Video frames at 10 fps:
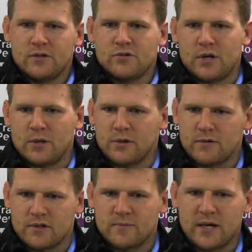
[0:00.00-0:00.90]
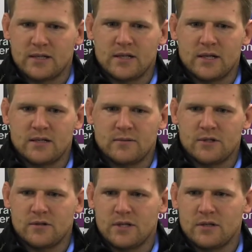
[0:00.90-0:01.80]
treating it with the respect it needs to be
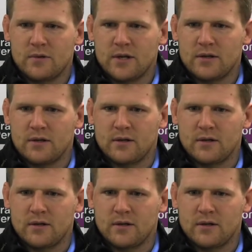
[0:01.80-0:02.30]
treated with.